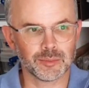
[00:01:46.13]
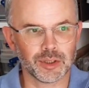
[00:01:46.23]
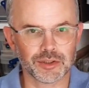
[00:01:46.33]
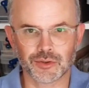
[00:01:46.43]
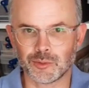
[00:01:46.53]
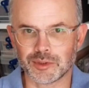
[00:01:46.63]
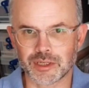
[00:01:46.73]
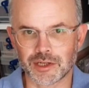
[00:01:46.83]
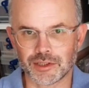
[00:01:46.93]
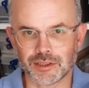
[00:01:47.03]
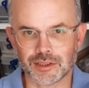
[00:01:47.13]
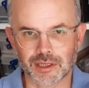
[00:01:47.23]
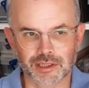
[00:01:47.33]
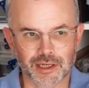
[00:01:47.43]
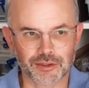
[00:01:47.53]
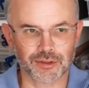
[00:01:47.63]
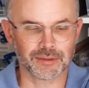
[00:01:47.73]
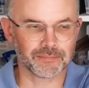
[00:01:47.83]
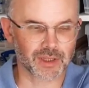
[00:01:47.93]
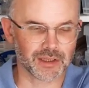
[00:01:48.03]
personal possessions, etc.
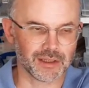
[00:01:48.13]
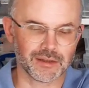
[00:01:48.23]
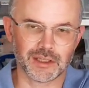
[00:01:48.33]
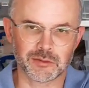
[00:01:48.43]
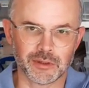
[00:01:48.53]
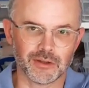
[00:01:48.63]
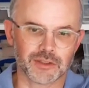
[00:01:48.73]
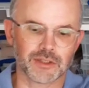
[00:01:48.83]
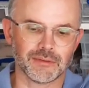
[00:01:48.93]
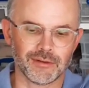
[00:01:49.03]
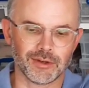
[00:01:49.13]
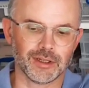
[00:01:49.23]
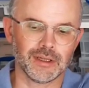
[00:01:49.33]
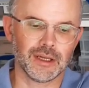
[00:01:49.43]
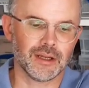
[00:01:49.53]
And there's been lots of other